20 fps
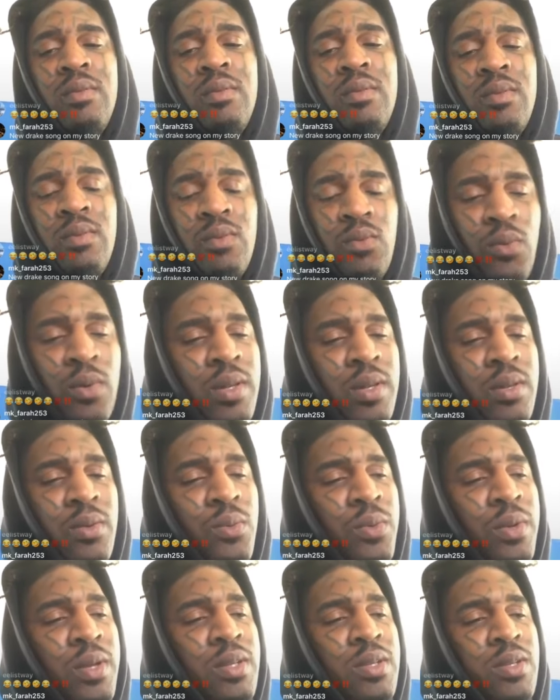One of the
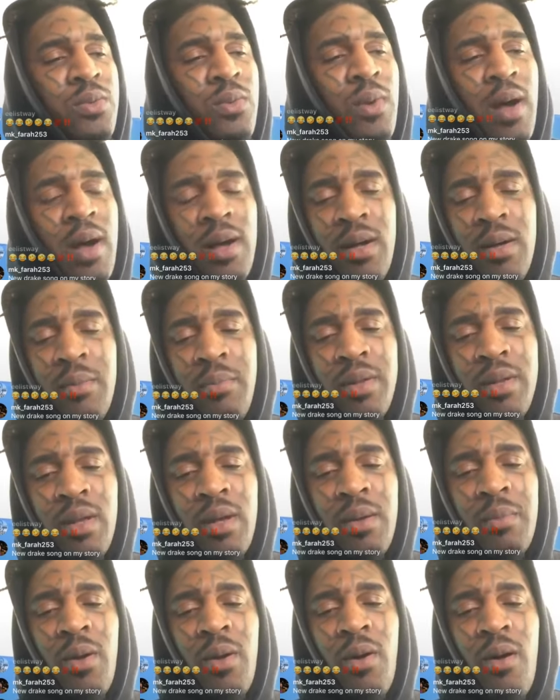reasons why up and
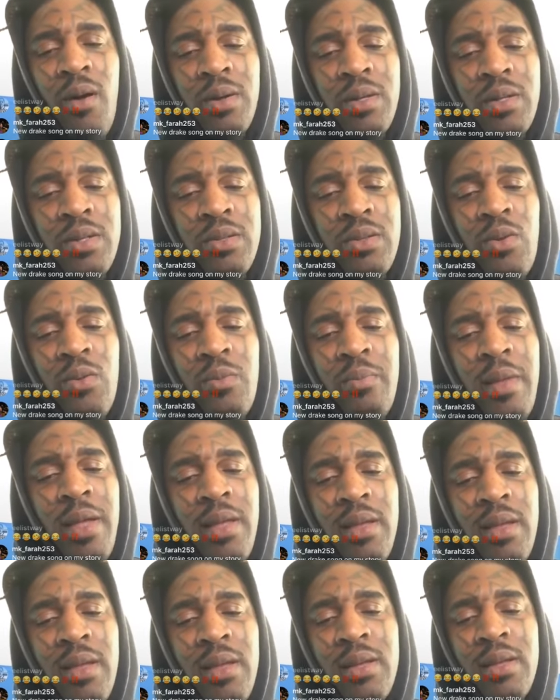coming artists don't
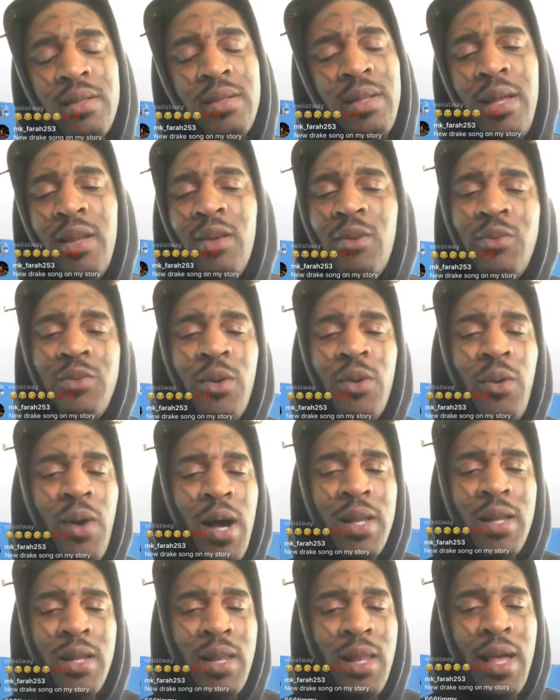make it because they don't know
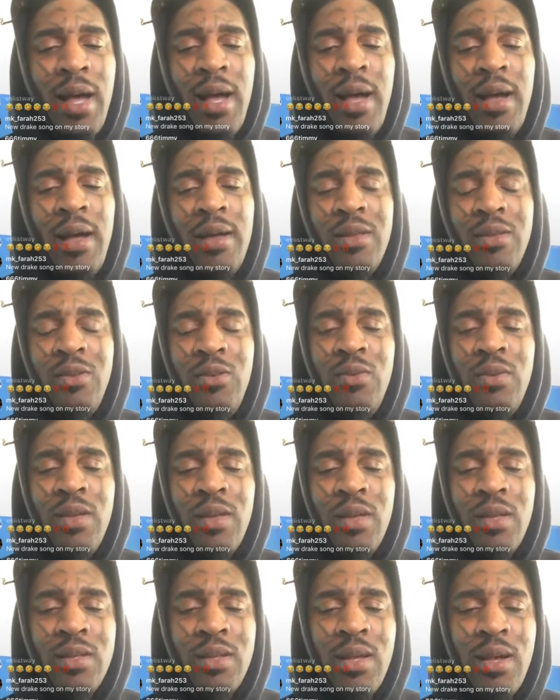how to lie. You
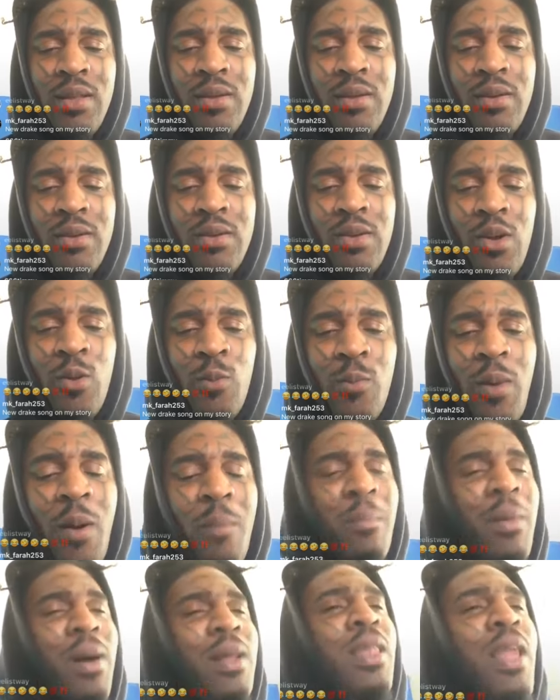niggas out there talking
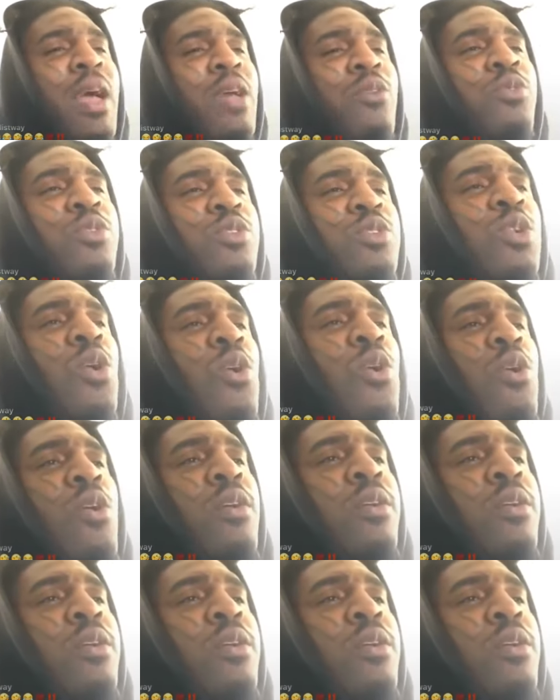about my life was hard.